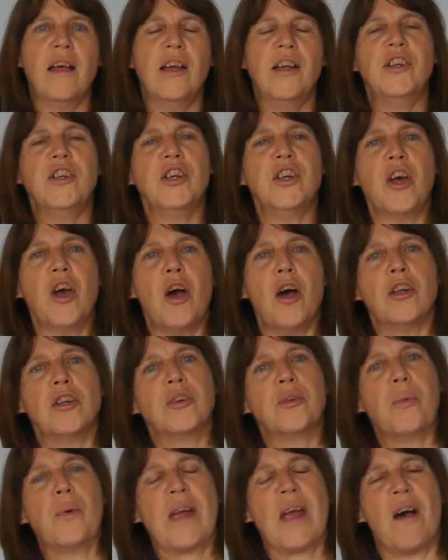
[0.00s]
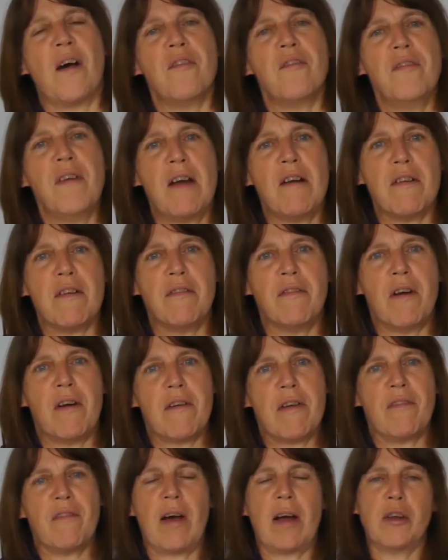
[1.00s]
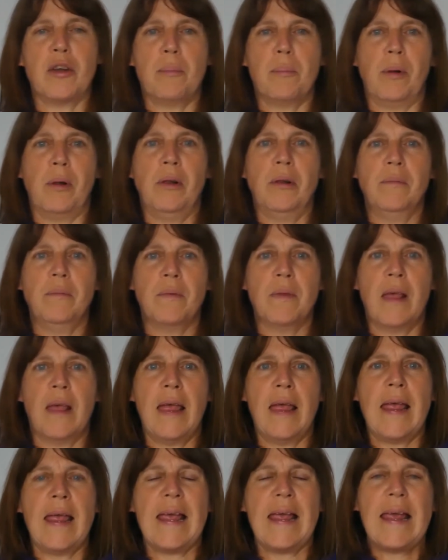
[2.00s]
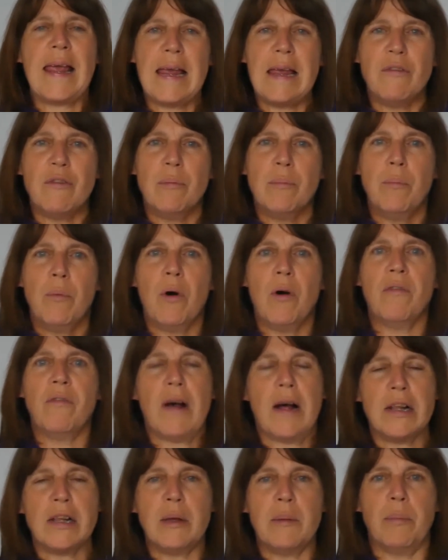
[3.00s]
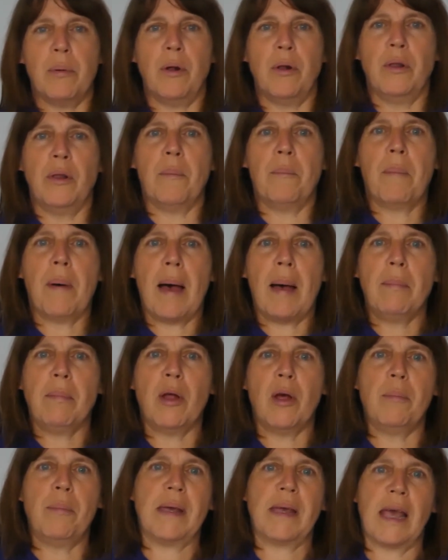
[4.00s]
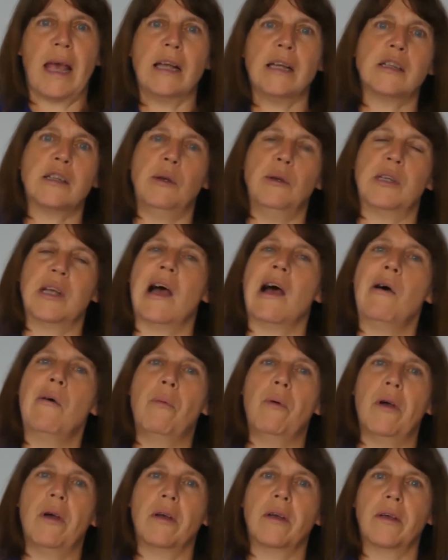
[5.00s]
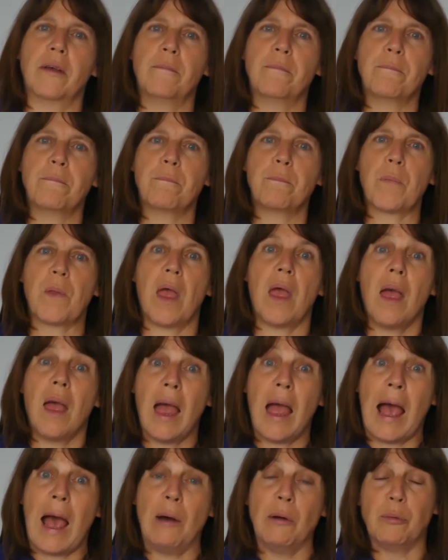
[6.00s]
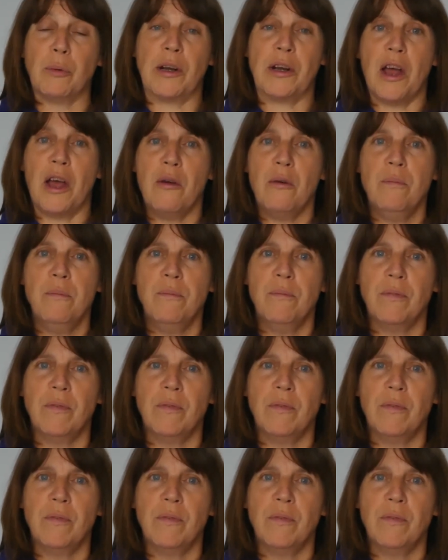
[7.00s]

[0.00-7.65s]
To God, we are very, very valuable. Even more valuable than Pablo Picasso's artwork. How do I know?